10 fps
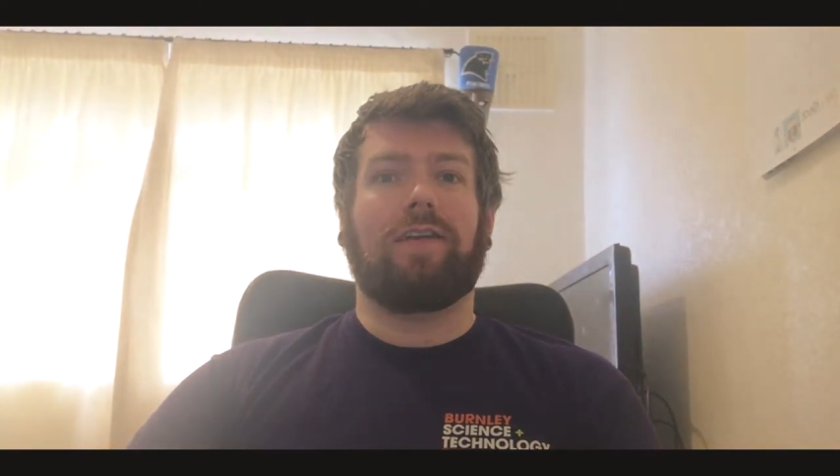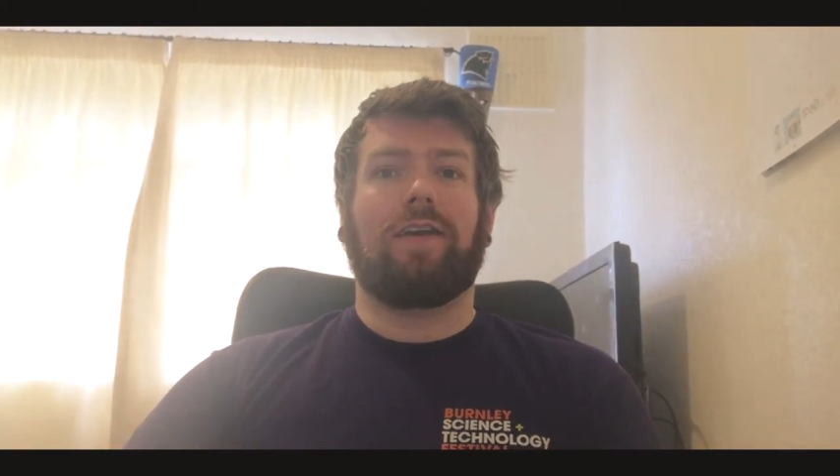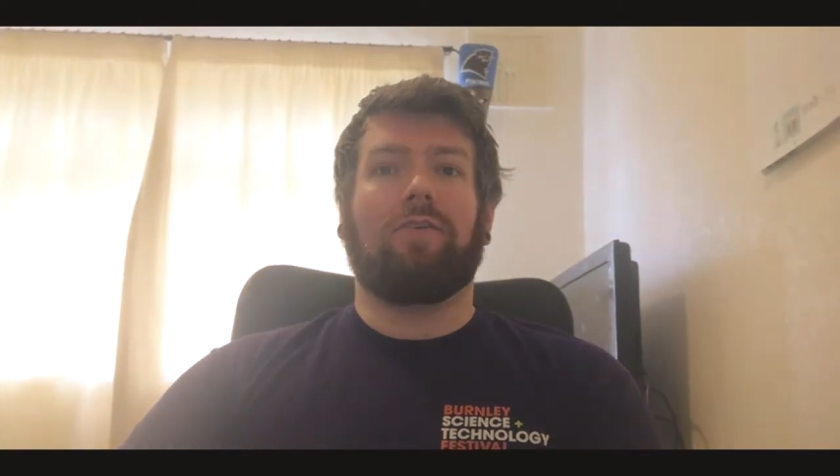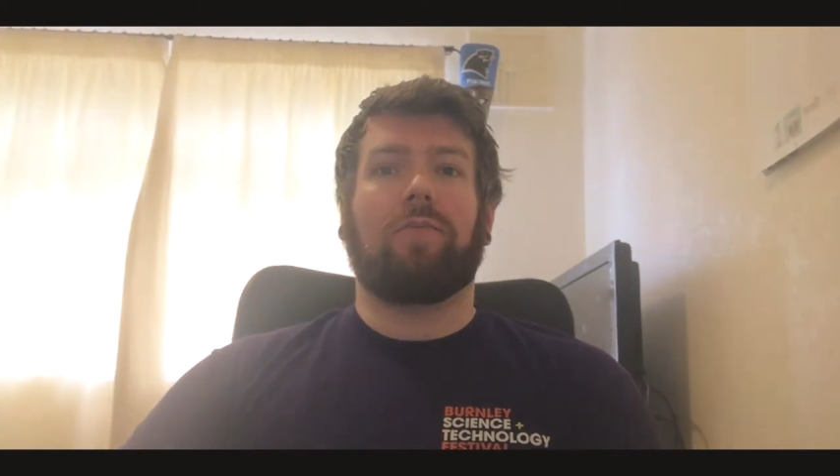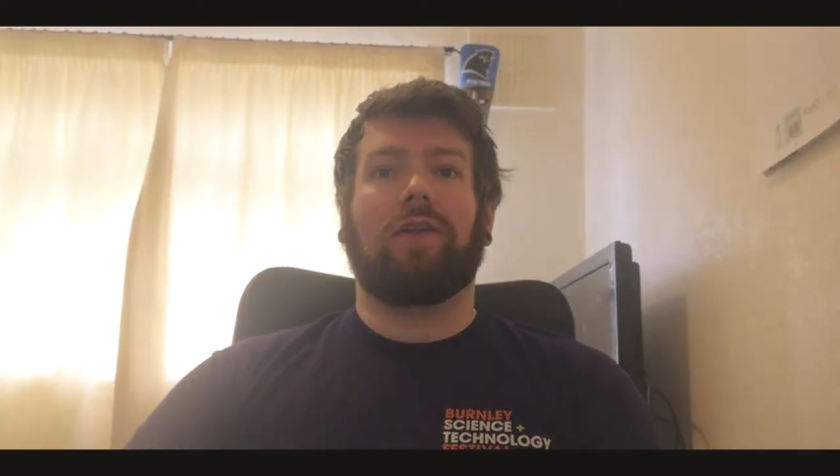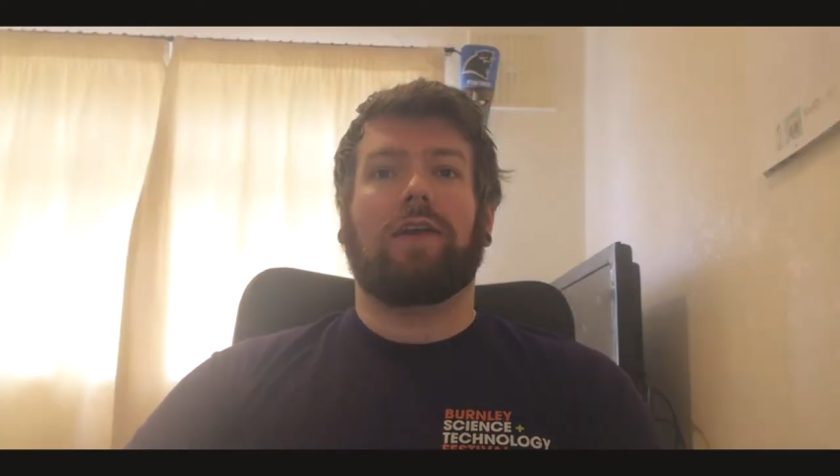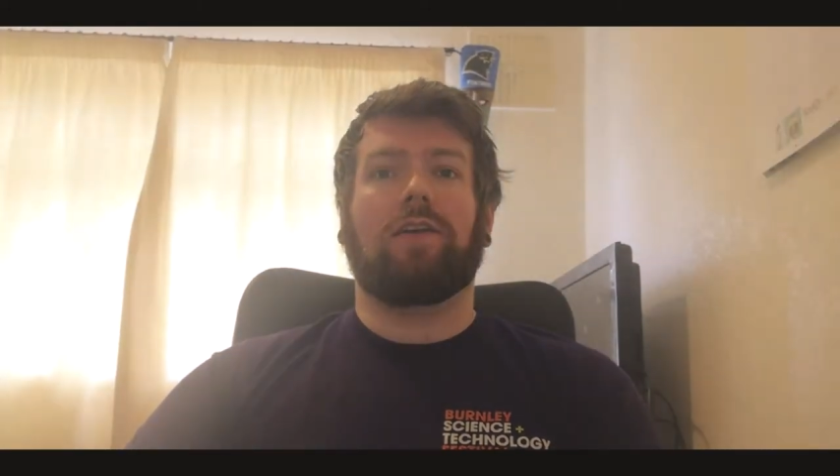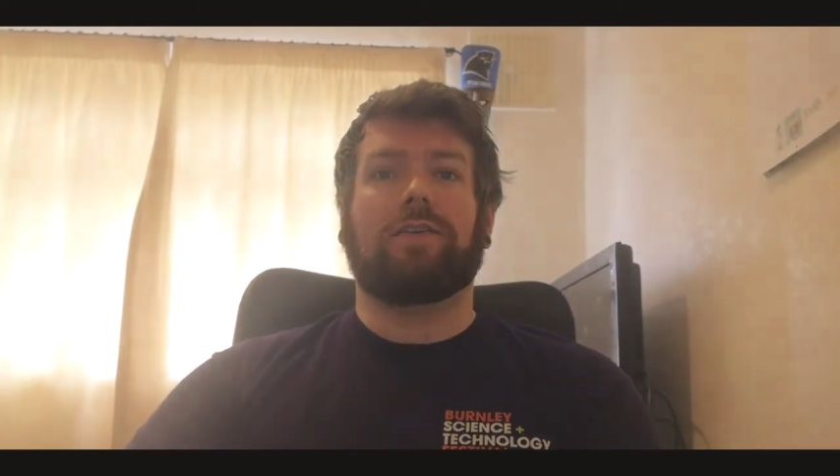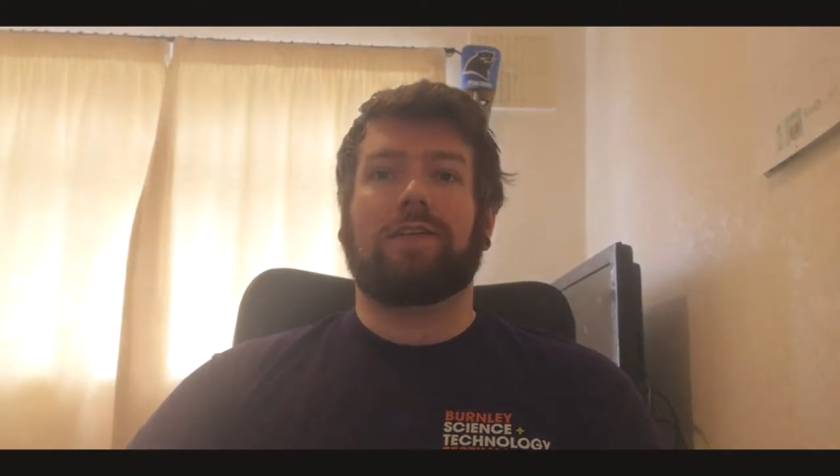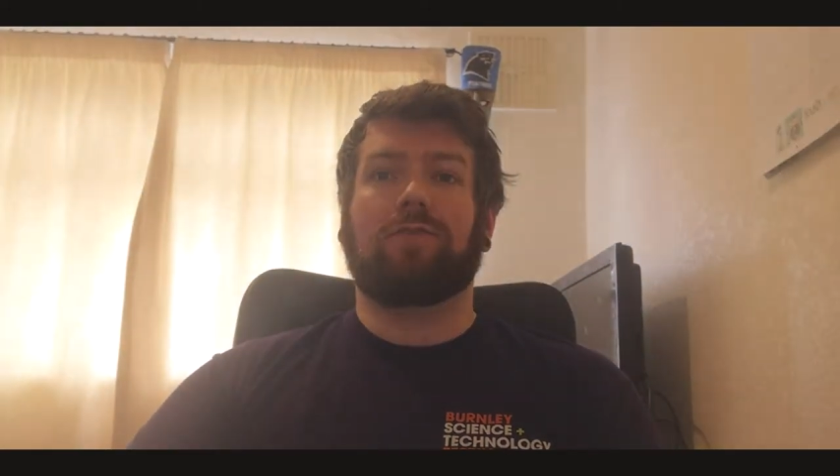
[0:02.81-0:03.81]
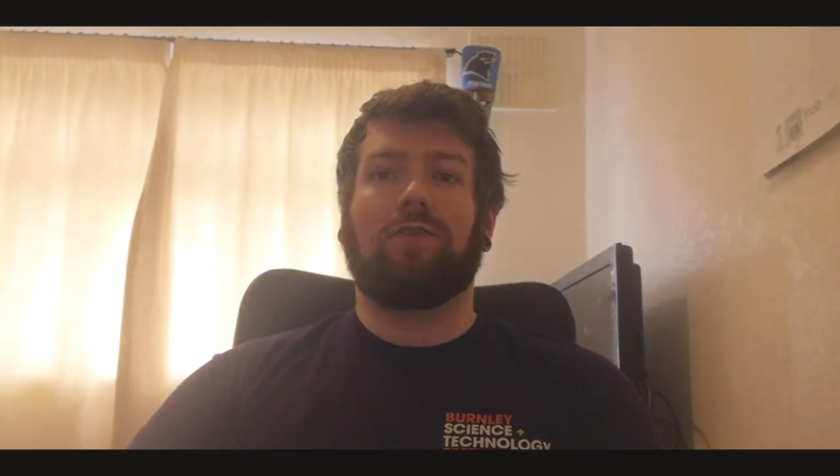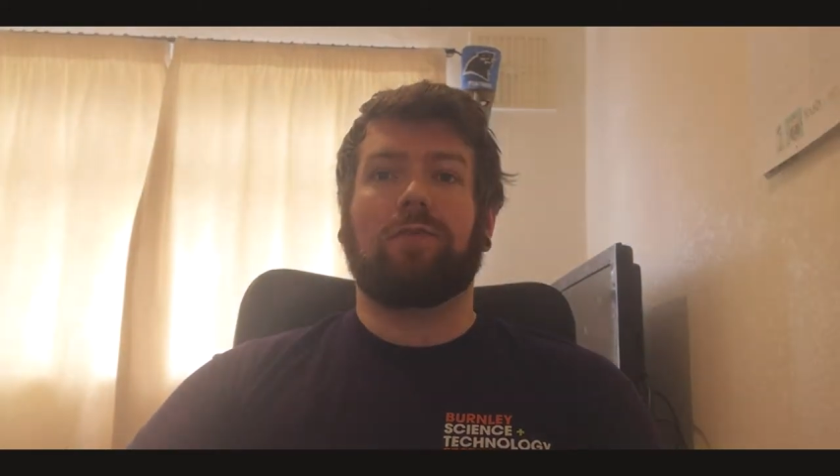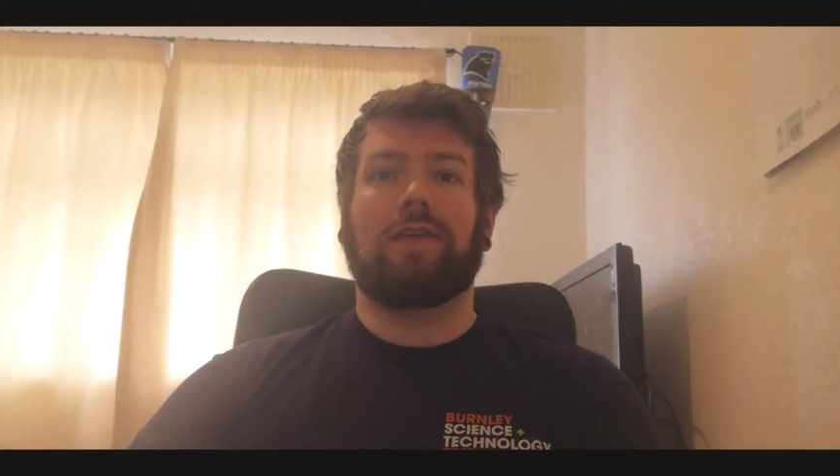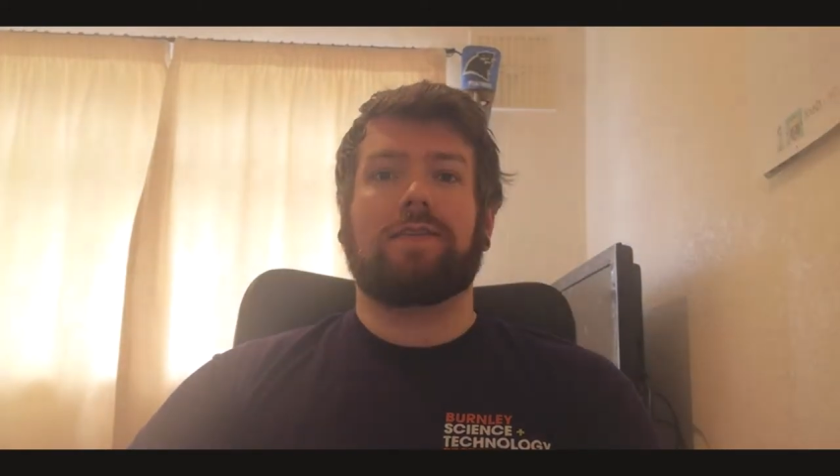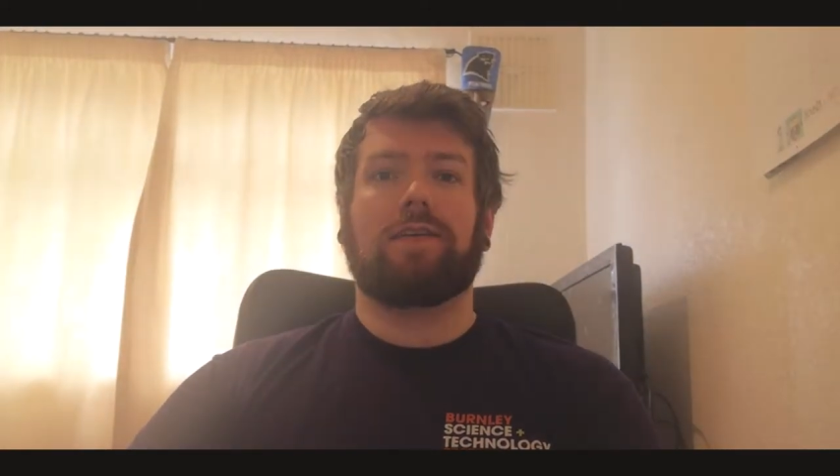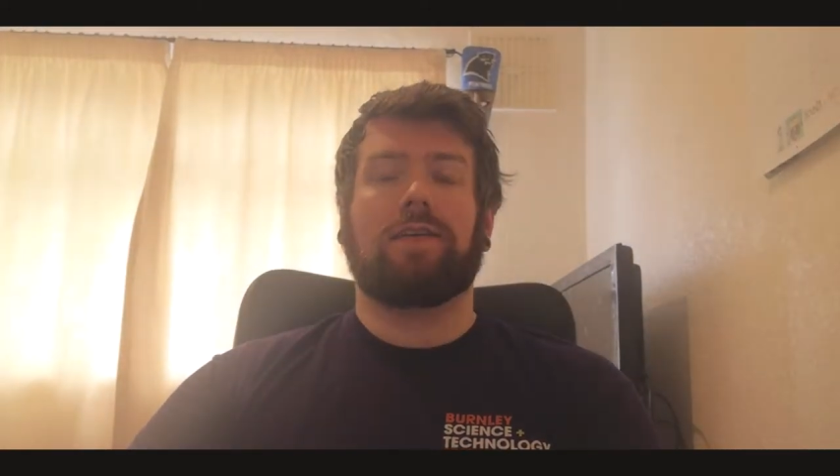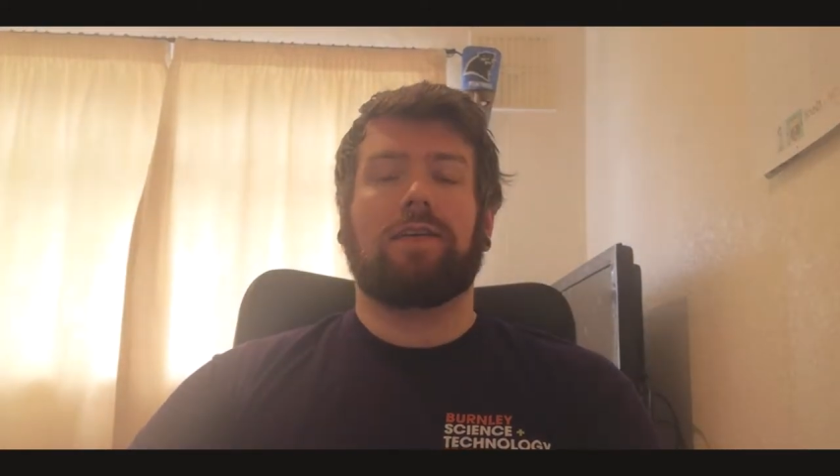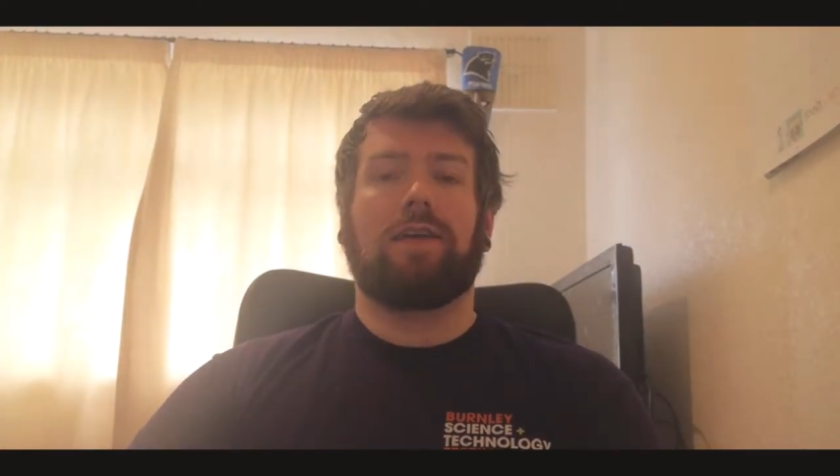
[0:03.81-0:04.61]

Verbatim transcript: here at Burnley College Sixth Form Centre